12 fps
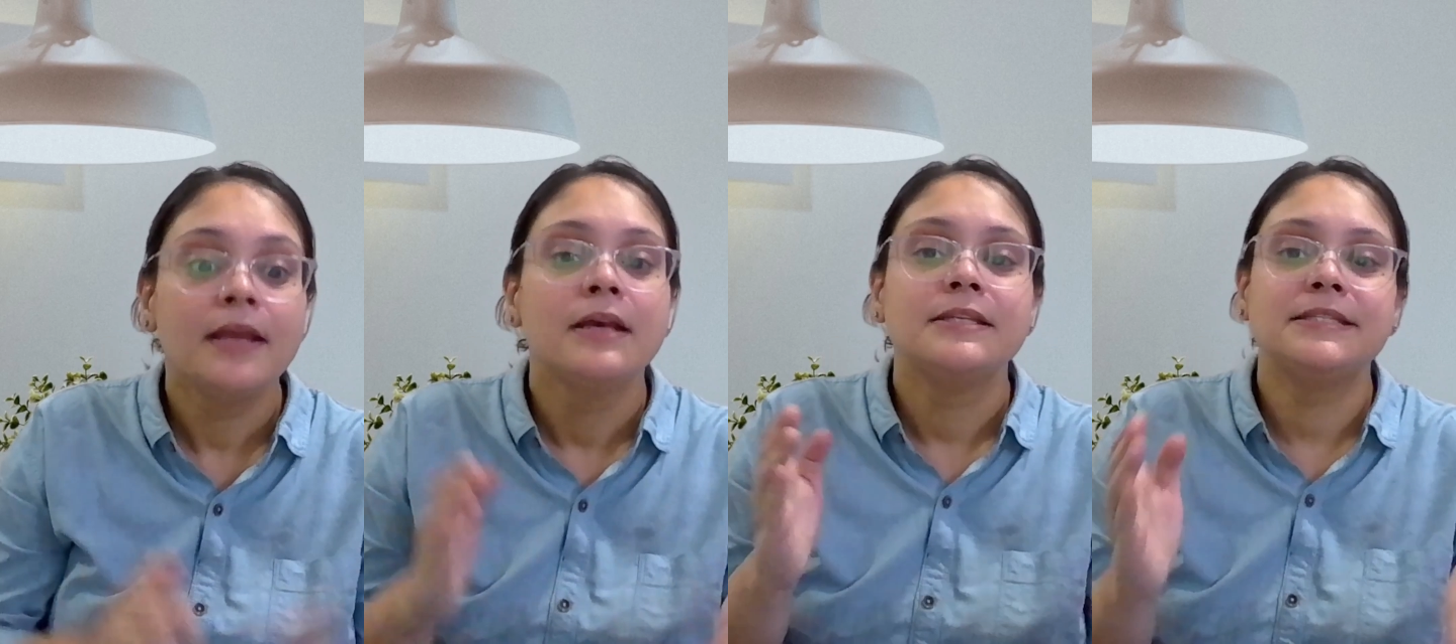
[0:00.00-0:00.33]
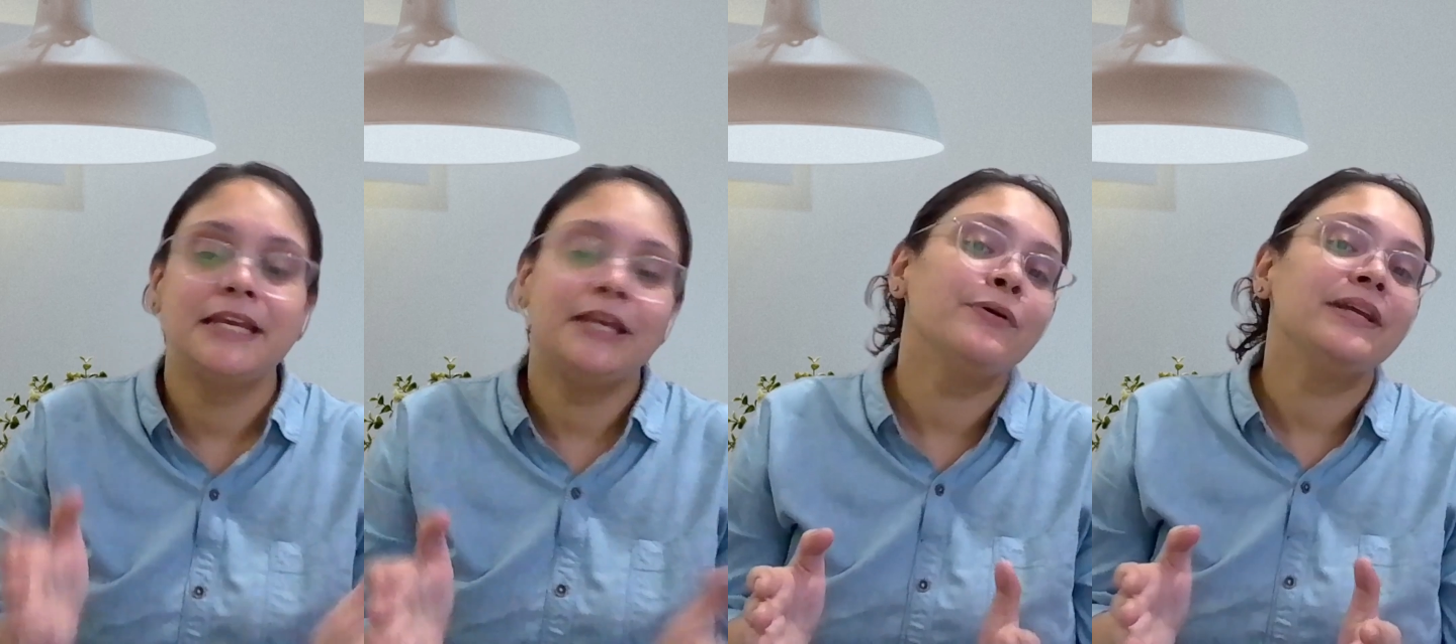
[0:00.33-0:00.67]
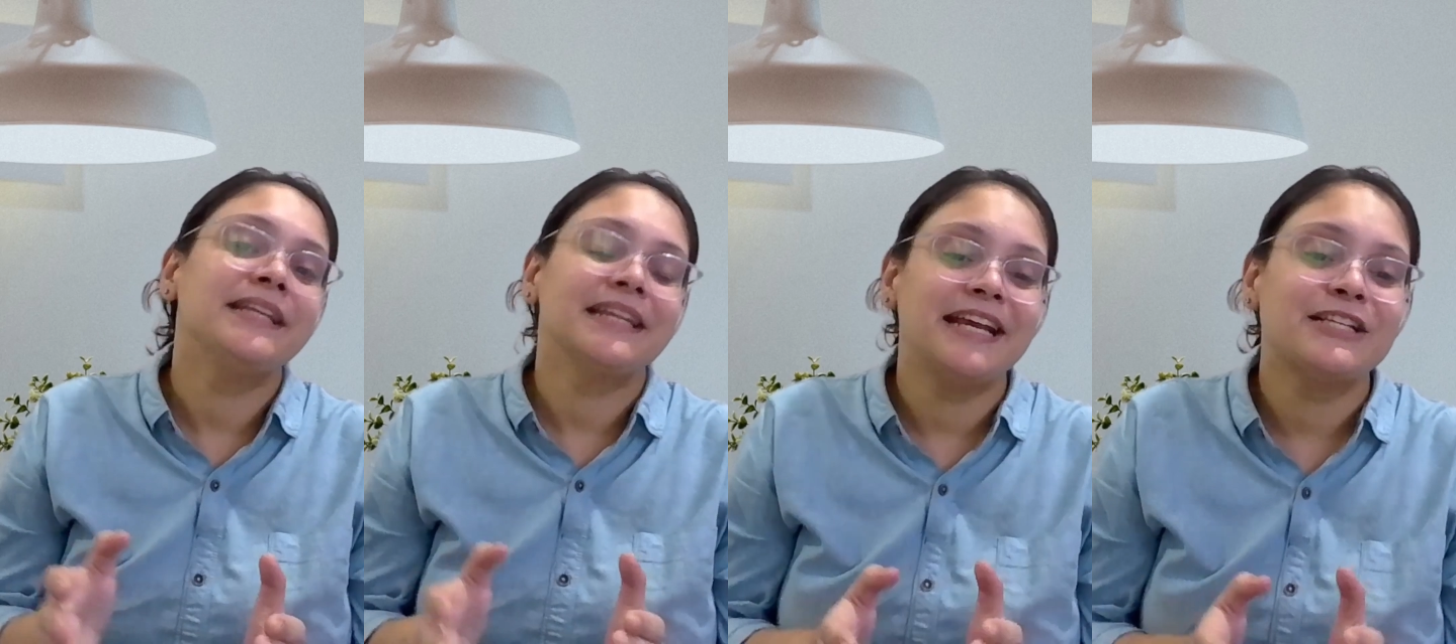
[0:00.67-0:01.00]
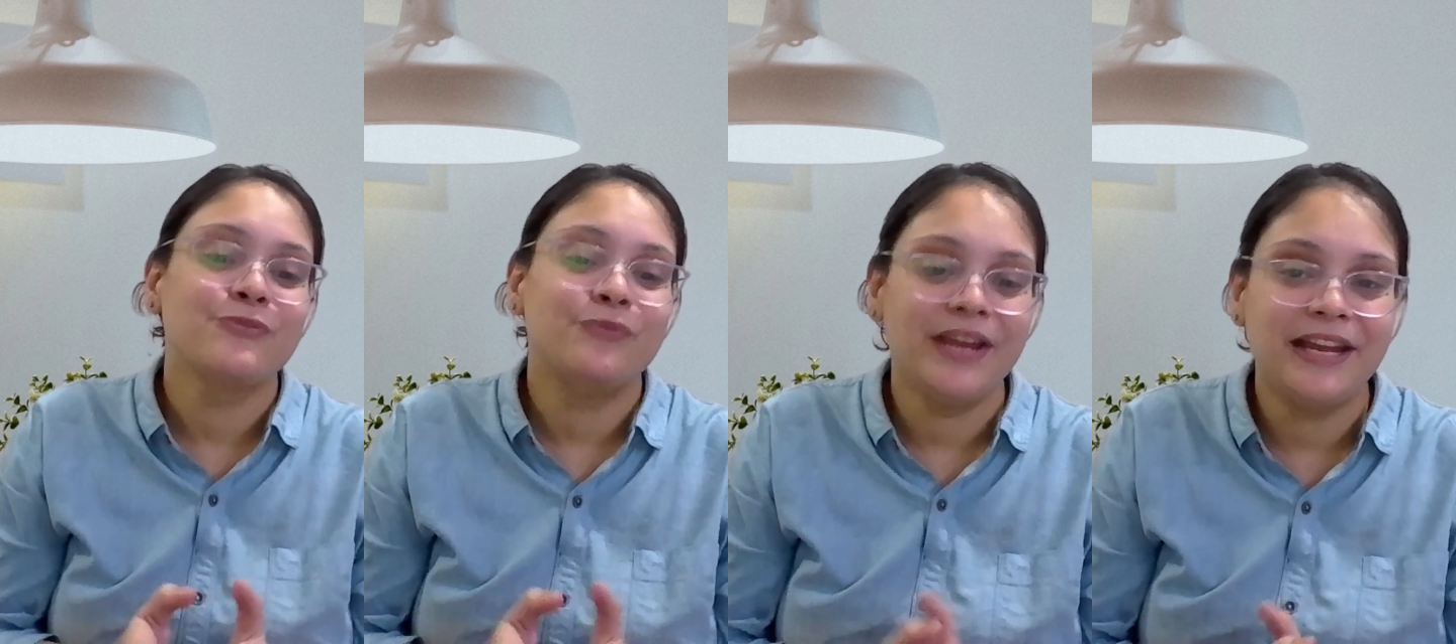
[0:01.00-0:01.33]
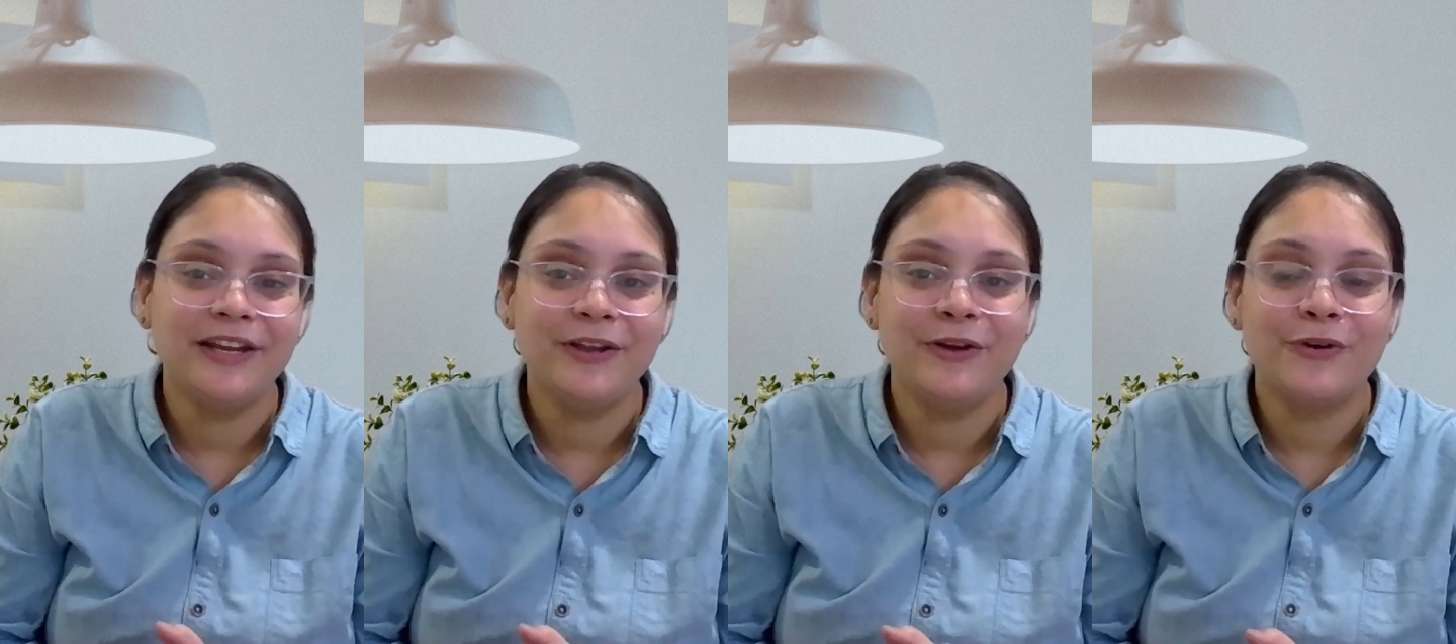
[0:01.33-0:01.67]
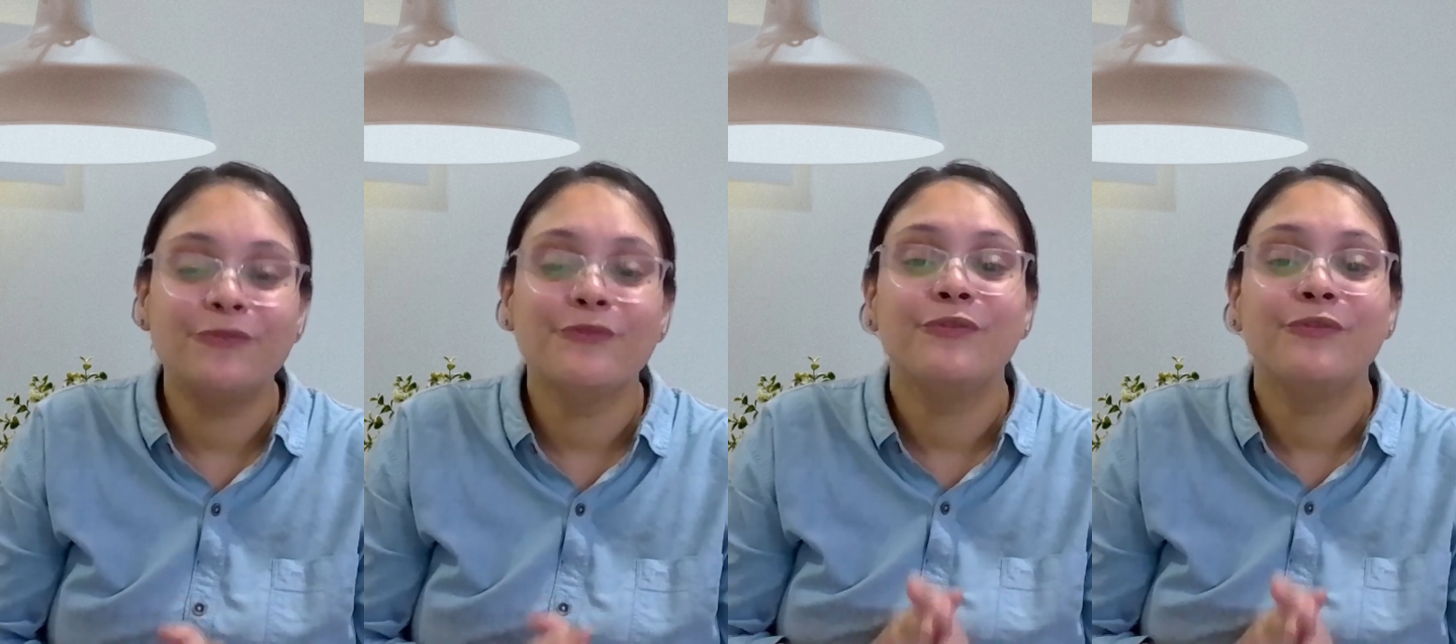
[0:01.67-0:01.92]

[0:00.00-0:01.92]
See you in the next video